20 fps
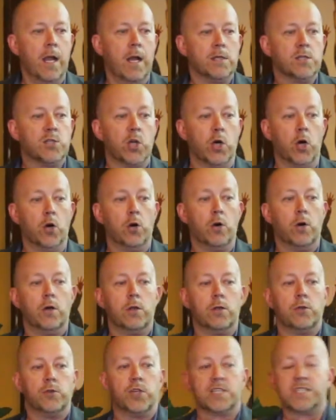So
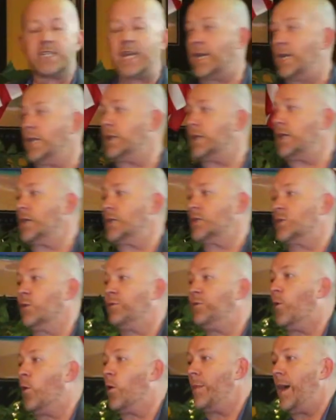the second thing is the
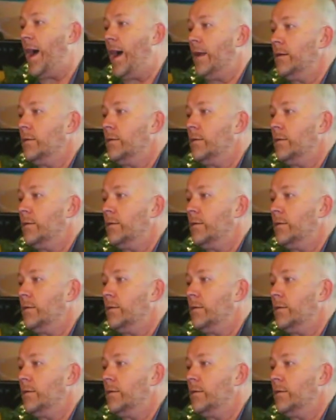format.